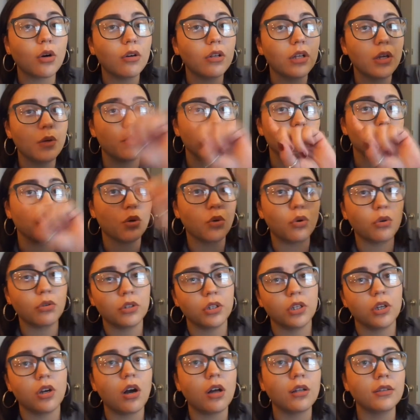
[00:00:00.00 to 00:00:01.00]
It was
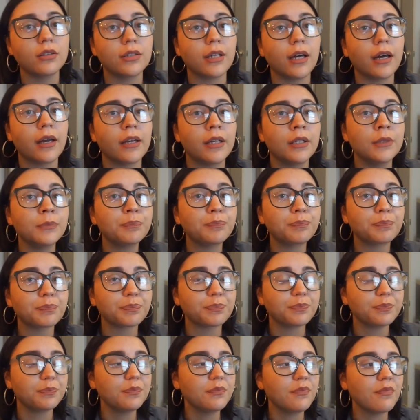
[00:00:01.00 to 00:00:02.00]
only online,
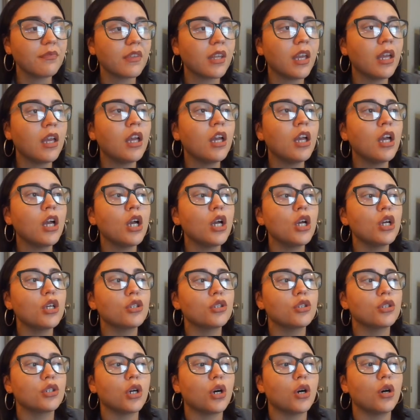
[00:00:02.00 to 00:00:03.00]

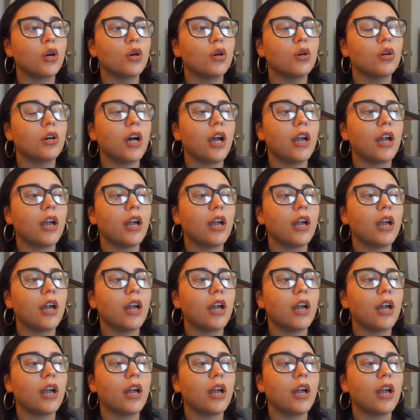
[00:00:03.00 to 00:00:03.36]
so